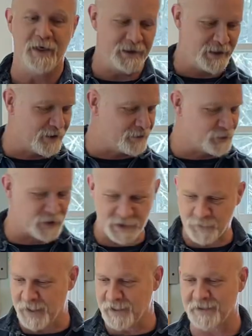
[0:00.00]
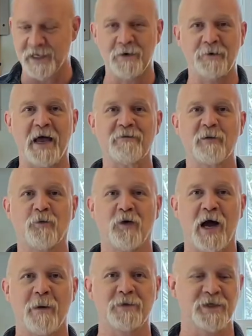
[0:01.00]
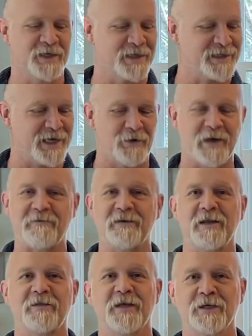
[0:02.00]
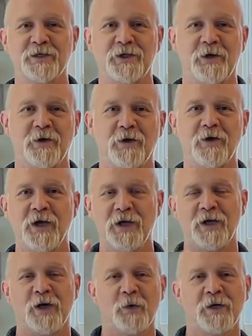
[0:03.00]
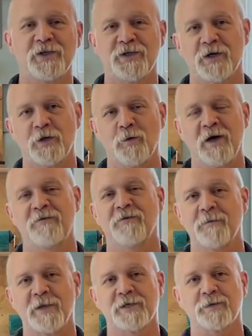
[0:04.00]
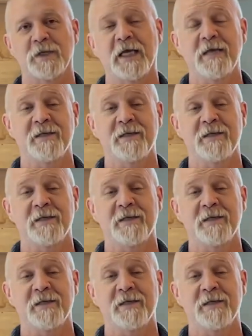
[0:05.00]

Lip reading: Now, just because I don't have a prop, just because I don't have anything to show you, you don't want to turn away from this one.